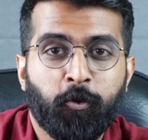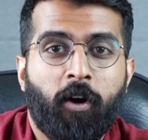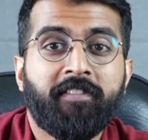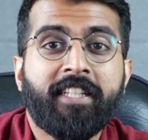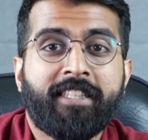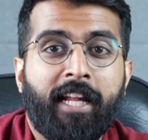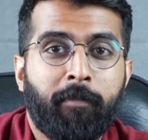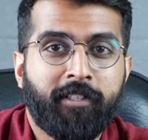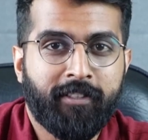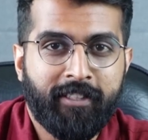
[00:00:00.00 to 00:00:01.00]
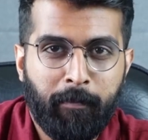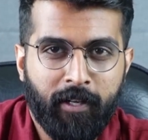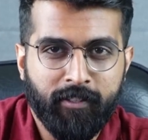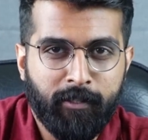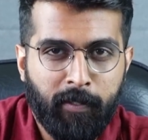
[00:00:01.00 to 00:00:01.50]
So after establishing the
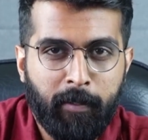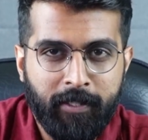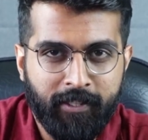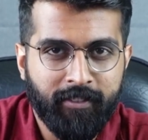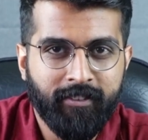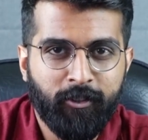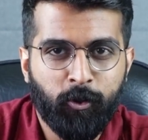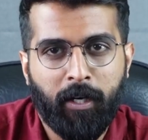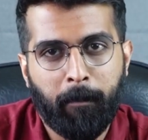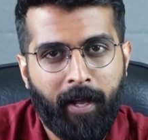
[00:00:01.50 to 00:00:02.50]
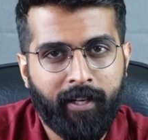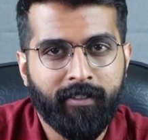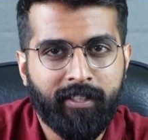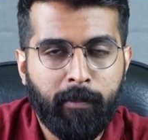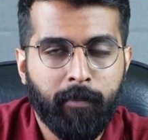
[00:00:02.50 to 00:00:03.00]
mother's permission to come
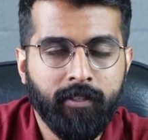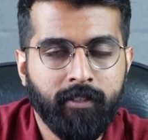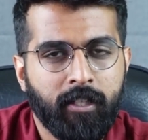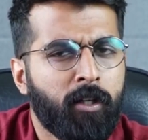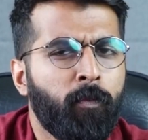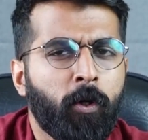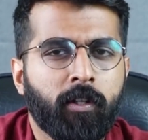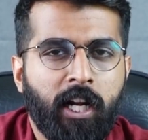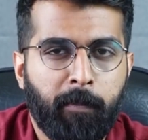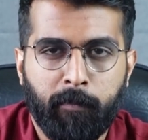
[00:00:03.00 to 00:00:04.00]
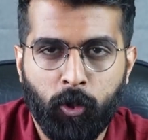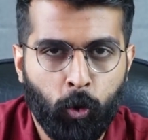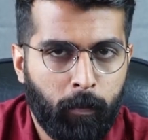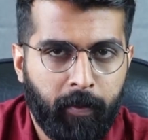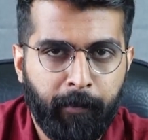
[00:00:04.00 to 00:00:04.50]
back in 3 months, you could wrap up
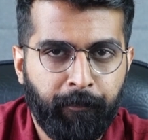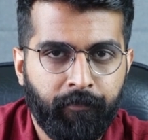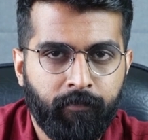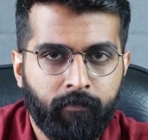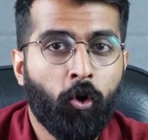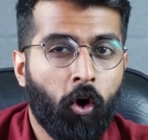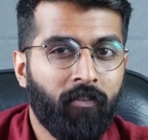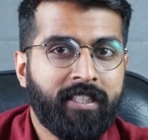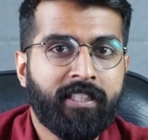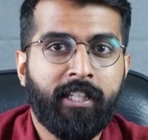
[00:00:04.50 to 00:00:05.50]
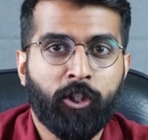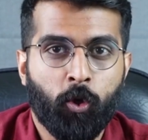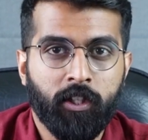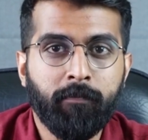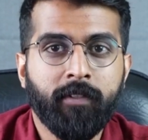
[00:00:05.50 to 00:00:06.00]
the role play. So always
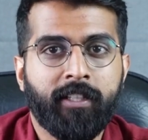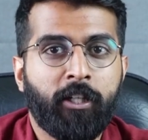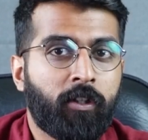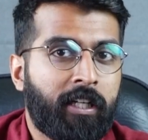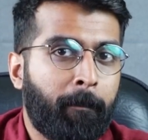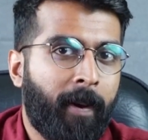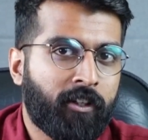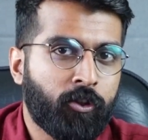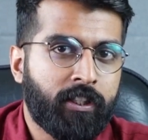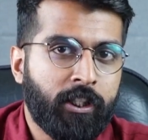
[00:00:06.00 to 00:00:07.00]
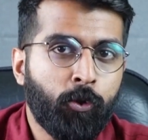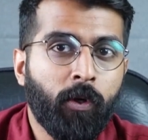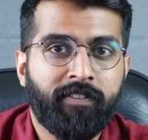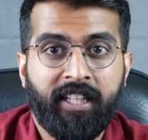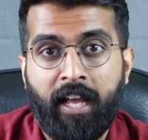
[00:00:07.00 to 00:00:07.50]
reassure them that they could come back to see
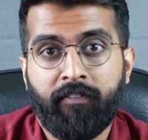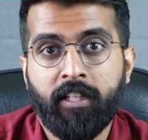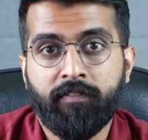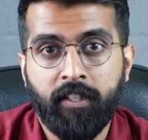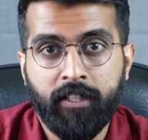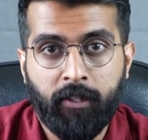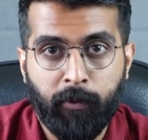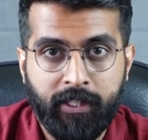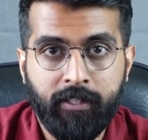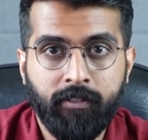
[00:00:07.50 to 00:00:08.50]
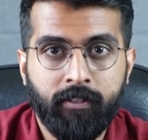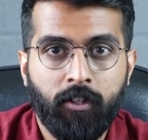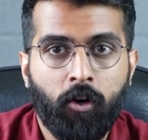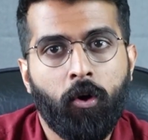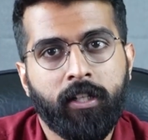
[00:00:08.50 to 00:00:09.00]
you if they have any further
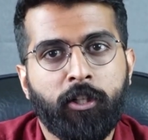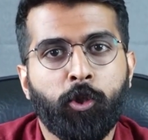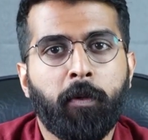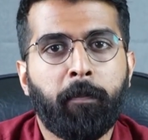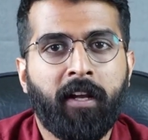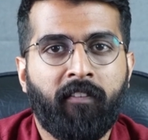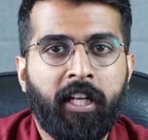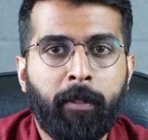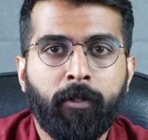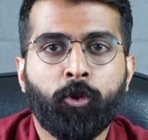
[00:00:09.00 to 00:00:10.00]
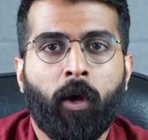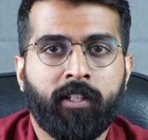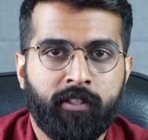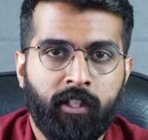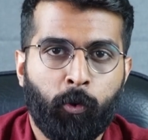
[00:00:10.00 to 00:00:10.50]
questions or that you would be available
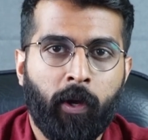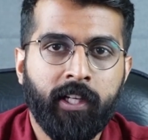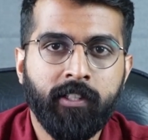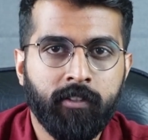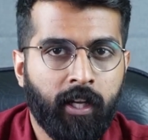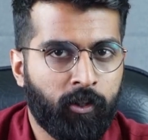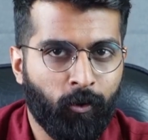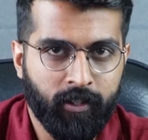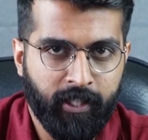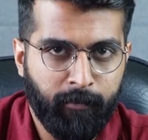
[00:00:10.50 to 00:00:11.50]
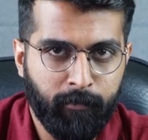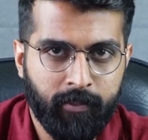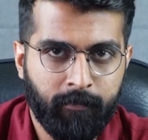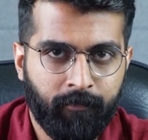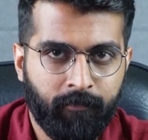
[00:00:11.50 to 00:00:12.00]
to answer their queries at all
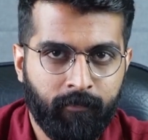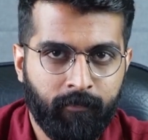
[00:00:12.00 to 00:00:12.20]
times.